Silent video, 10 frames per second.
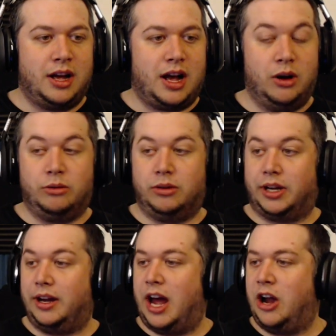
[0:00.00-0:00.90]
Oh, okay.
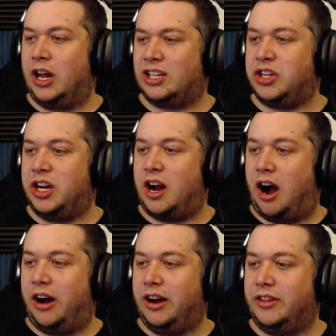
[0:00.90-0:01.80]
I don't like seeing
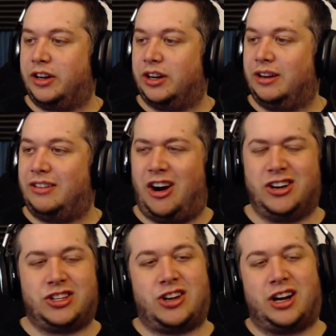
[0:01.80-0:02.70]
the
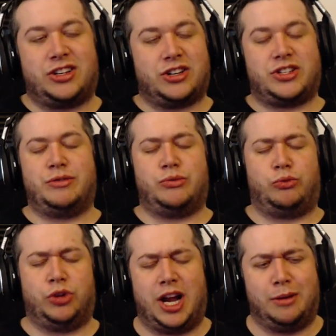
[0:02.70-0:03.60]
artist arc just seems
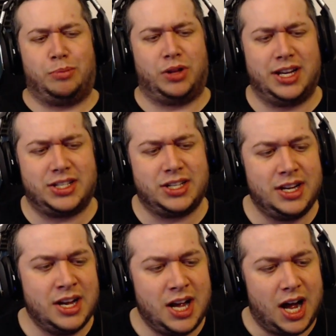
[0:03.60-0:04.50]
really out of place.
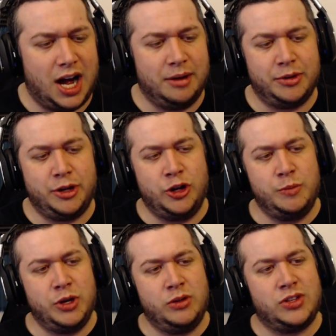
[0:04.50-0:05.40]
The New
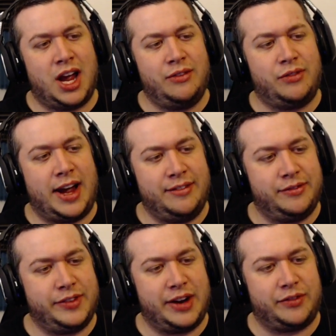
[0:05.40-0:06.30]
Mutants, I've
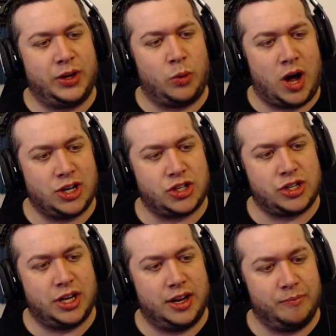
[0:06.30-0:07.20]
definitely watched
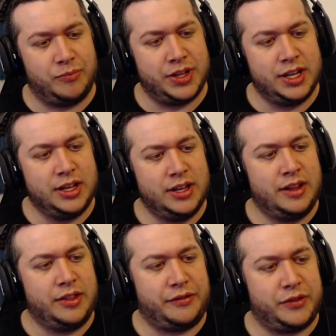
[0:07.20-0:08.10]
the
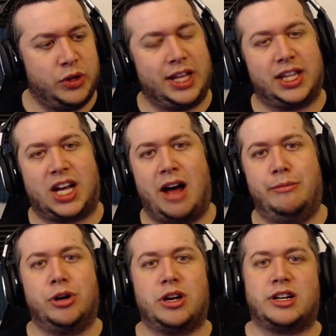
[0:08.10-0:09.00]
few, like, the comic
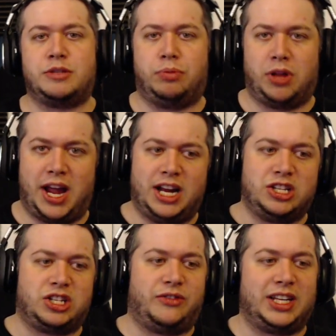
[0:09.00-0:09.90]
book Explain and
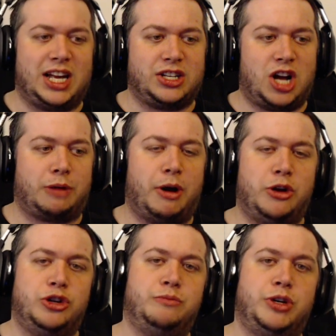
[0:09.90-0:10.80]
stuff like that, talk about
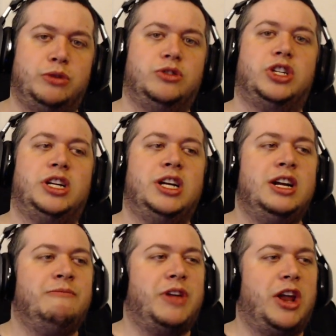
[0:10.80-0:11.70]
New Mutants and
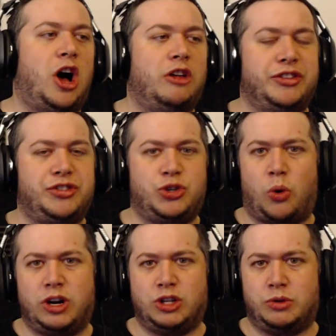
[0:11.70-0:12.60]
all the
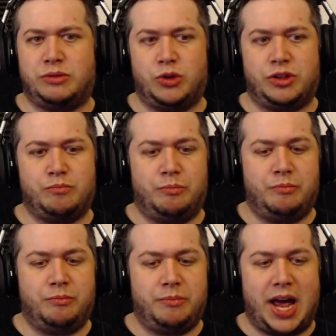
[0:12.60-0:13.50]
stories with
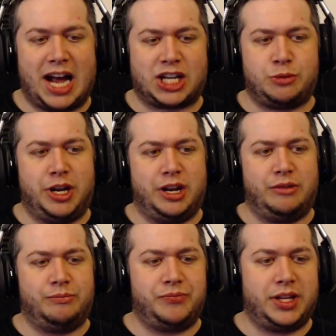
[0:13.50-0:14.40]
X-Men
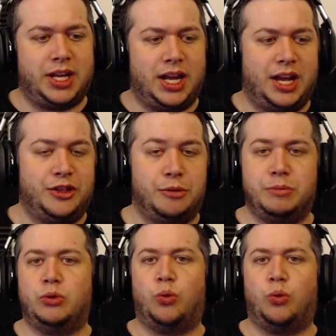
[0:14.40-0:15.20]
and the mutant